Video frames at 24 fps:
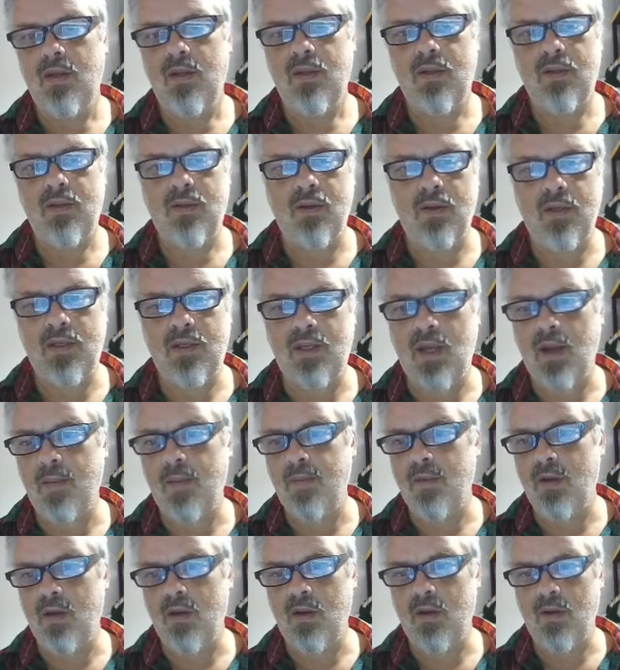so I stopped
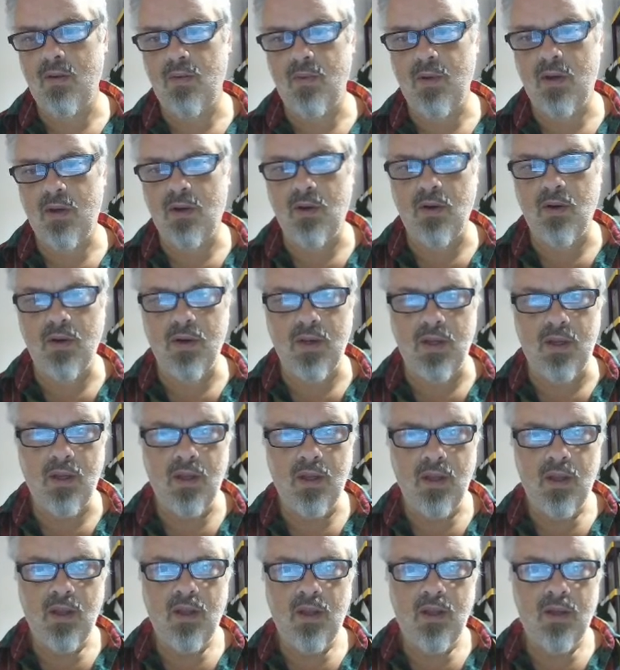the recording
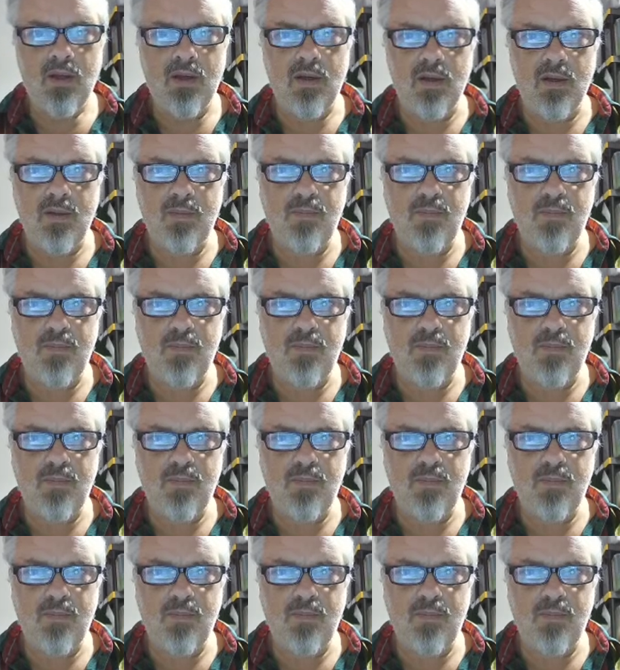because